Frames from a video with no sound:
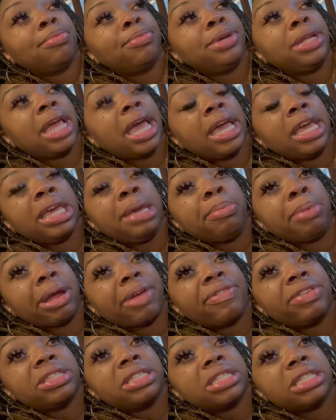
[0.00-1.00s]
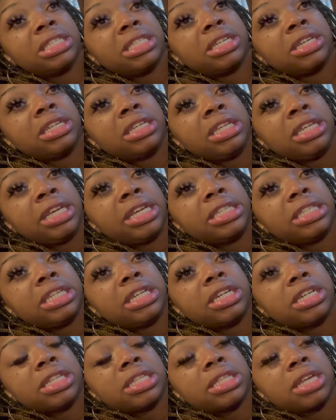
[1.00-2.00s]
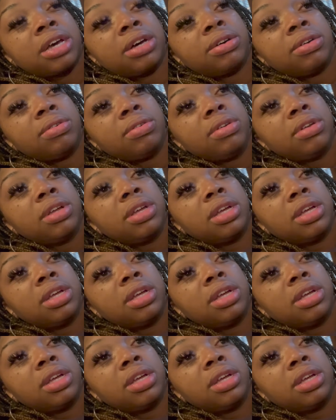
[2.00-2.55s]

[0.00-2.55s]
We can't eat breakfast until he gets here. So